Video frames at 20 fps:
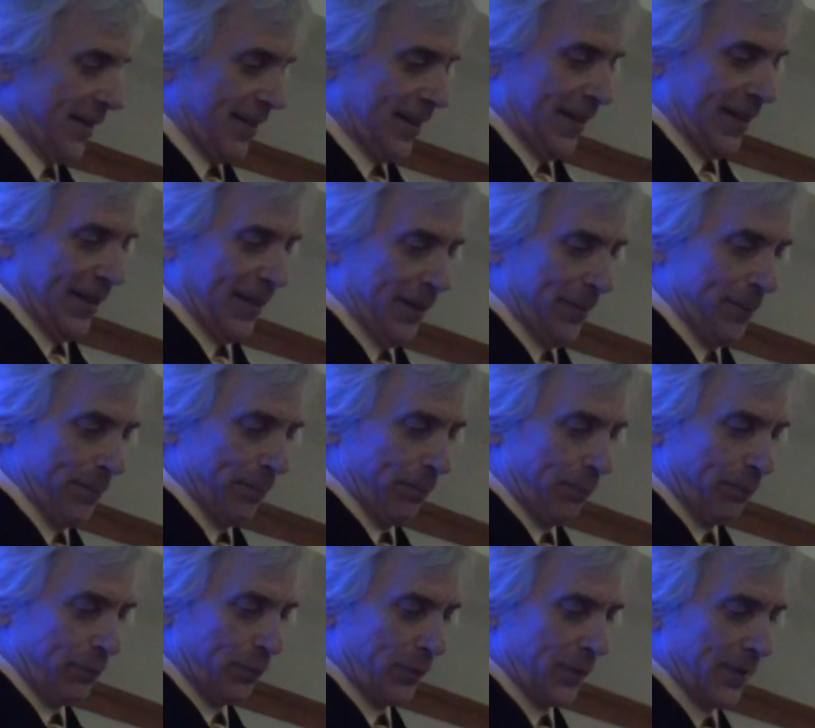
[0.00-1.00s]

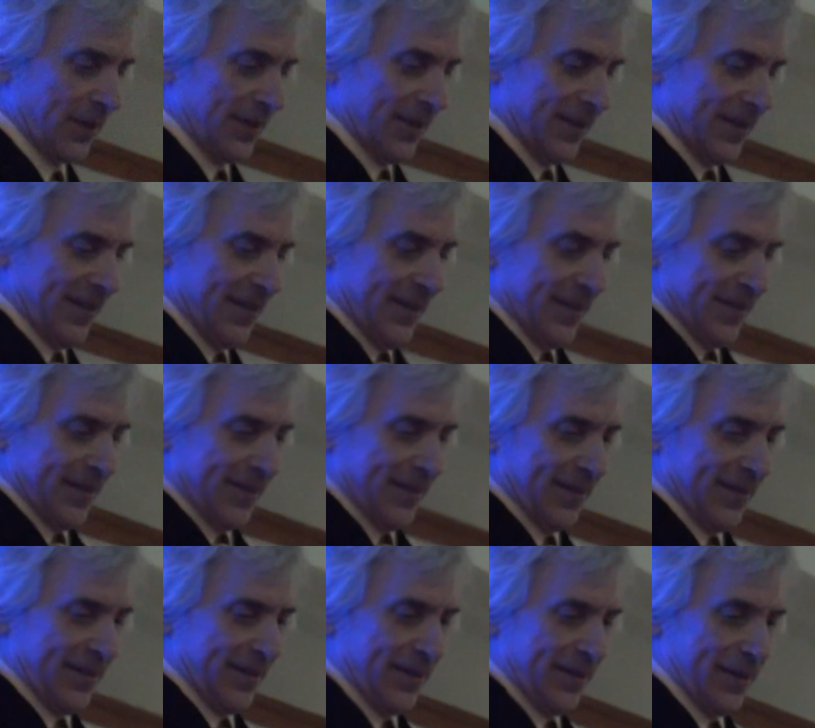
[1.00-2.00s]
um,
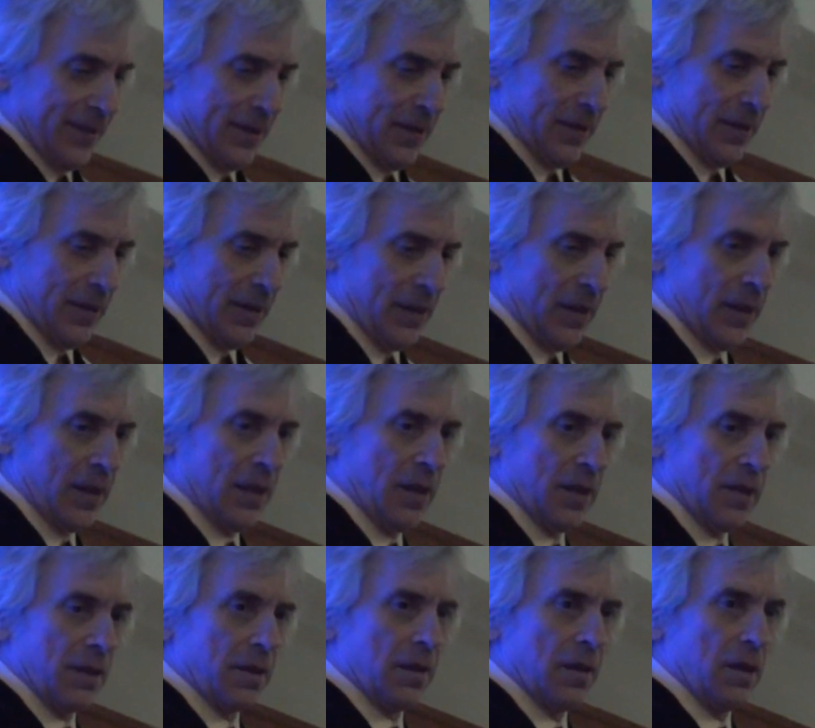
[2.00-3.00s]

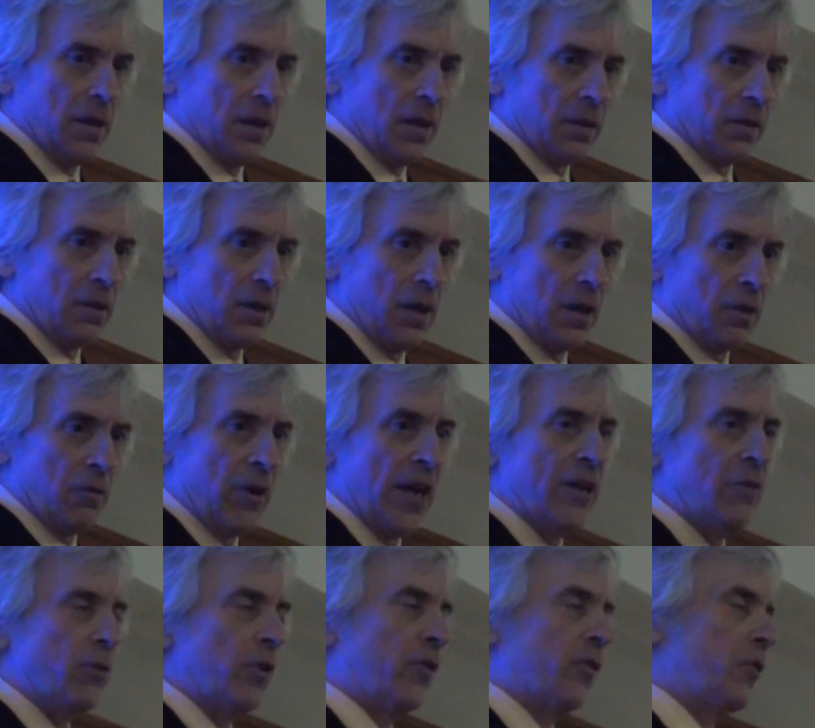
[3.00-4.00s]
uh, a, a
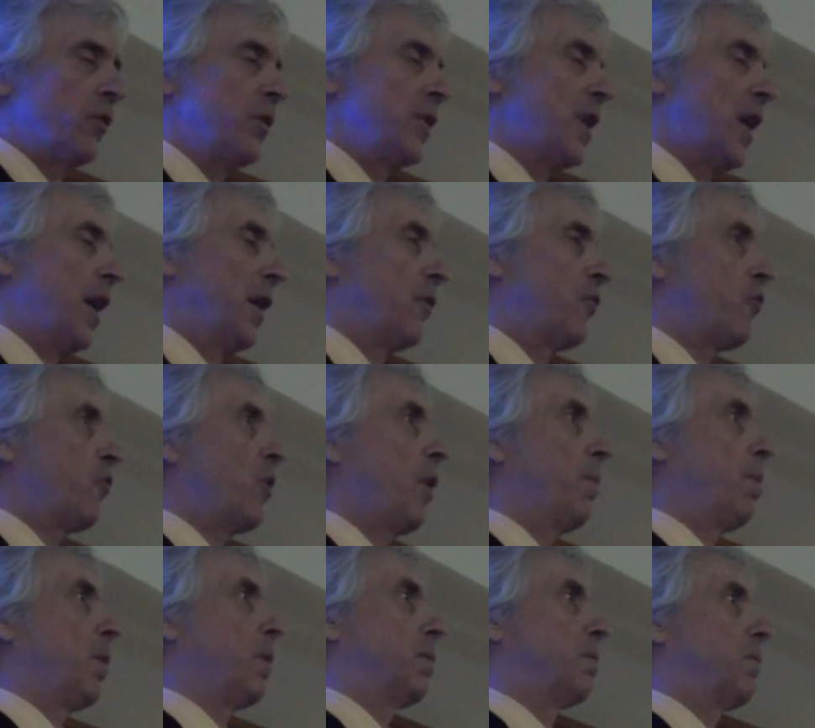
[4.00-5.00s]
graduate student got in
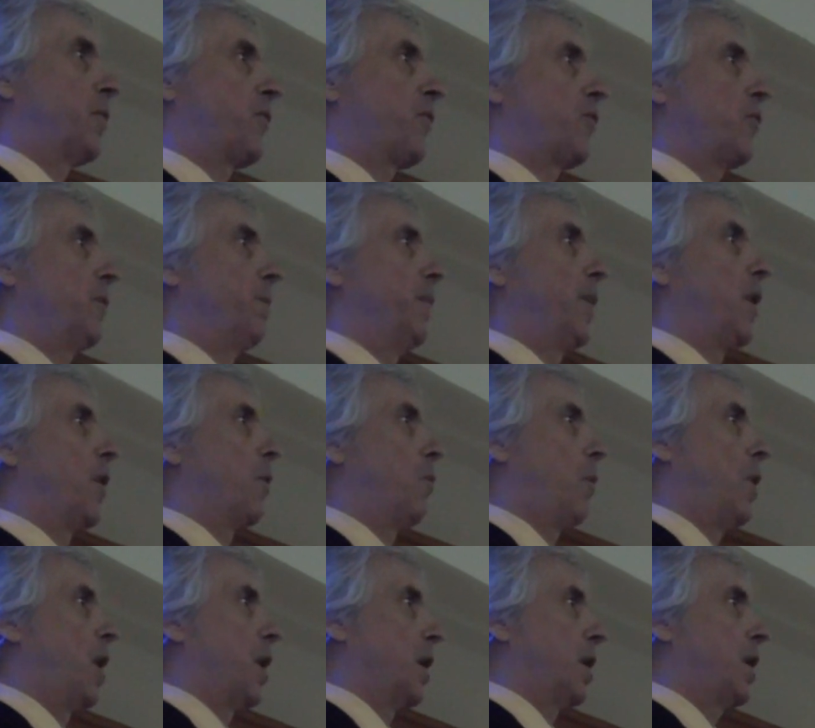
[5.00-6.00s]
trouble with some
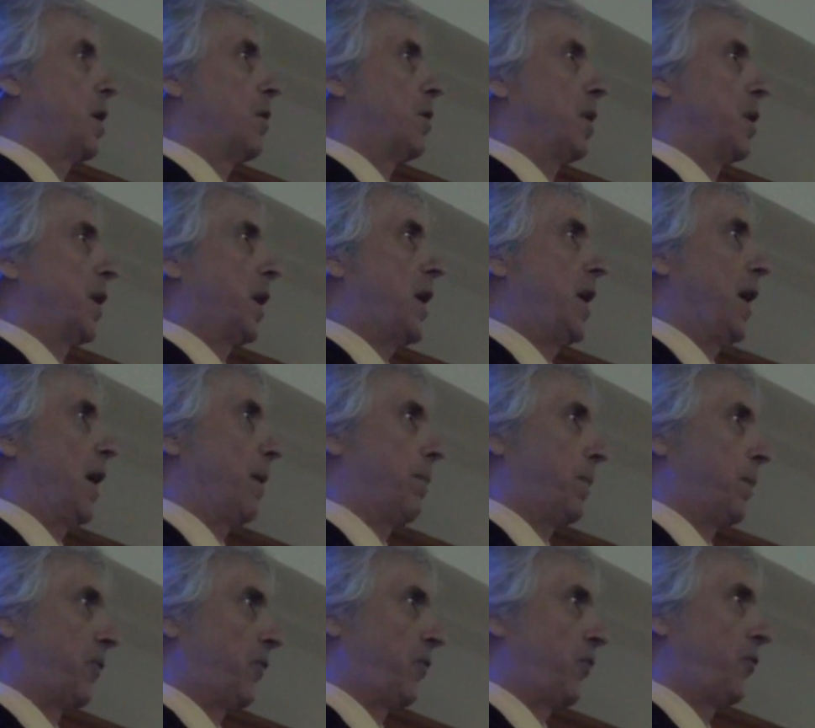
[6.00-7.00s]
marijuana here on the
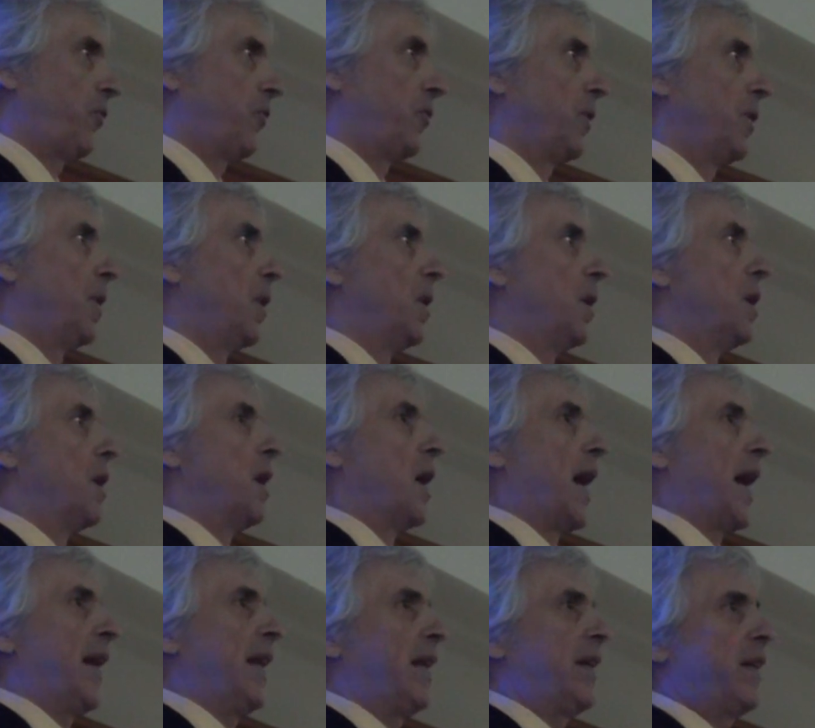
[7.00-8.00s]
campus.
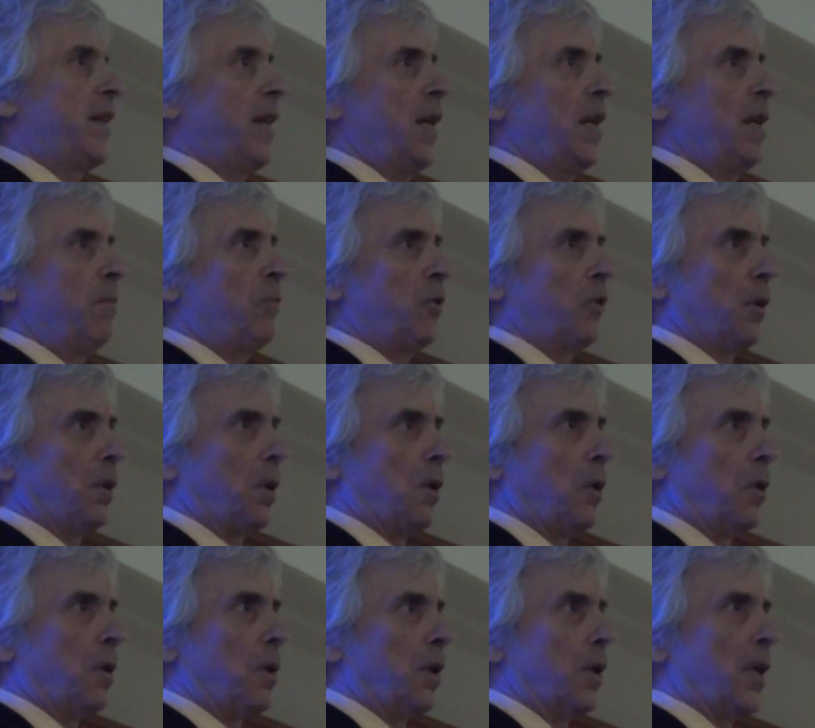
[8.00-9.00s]
And he came to
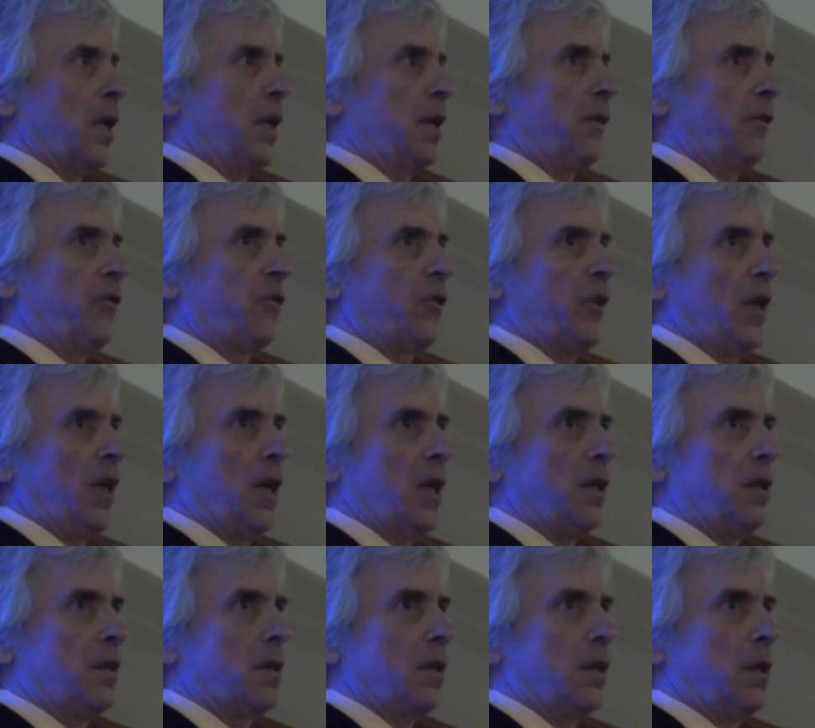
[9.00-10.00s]
Lowell and he
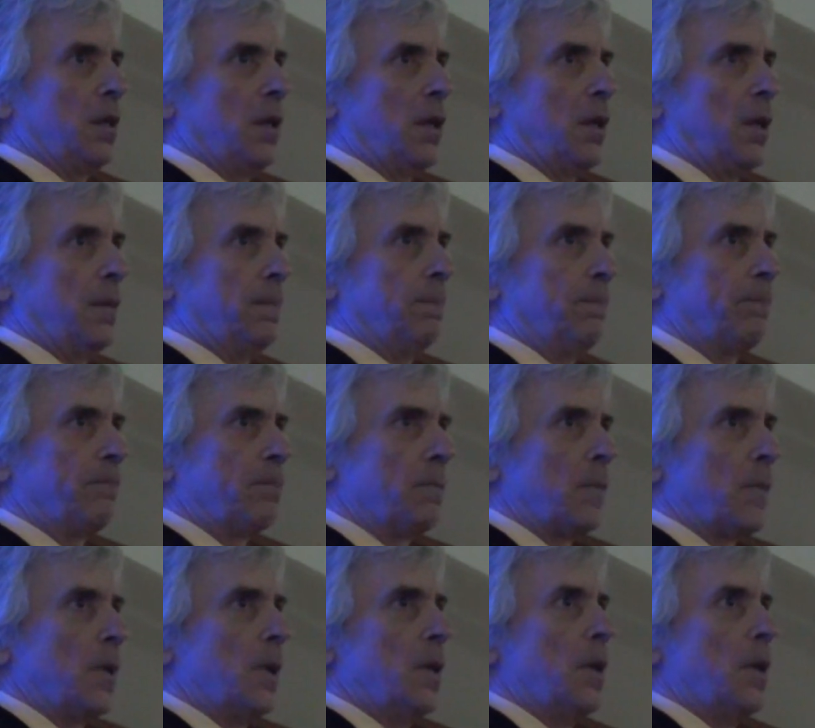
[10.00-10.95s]
said, um,